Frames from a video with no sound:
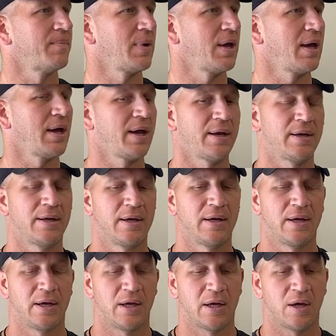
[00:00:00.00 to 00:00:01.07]
And
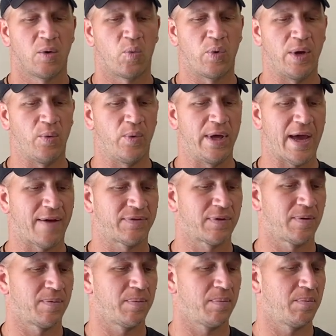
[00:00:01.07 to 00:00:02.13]
we have
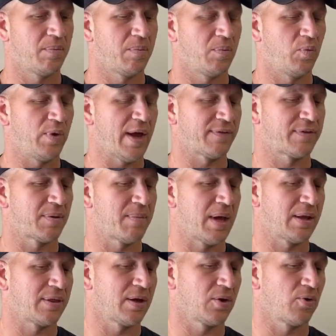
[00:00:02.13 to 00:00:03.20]
to
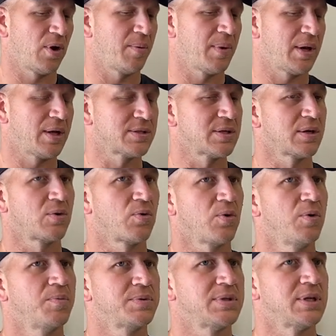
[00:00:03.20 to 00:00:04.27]
make the agreement as a
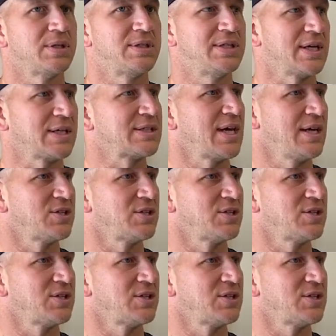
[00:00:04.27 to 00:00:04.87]
group to dictate